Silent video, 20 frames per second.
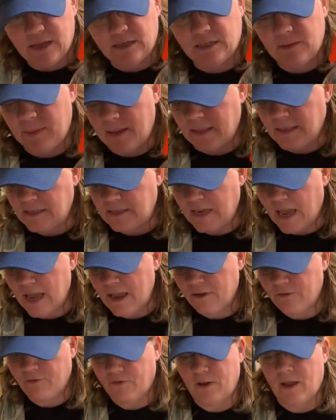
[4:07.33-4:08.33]
To make the
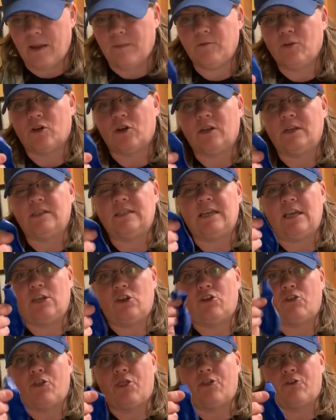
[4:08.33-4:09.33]
diaphragm, you're going to take
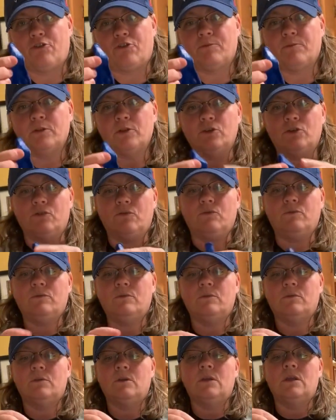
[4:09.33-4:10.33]
your 3rd balloon.
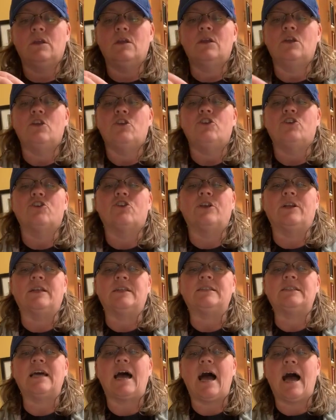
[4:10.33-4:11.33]
You're going
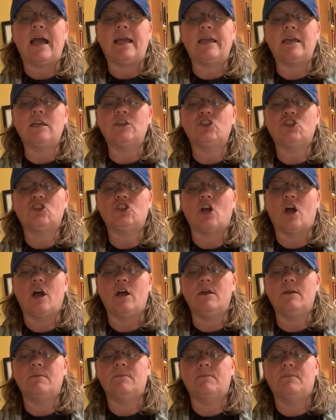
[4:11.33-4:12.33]
to tie it shut.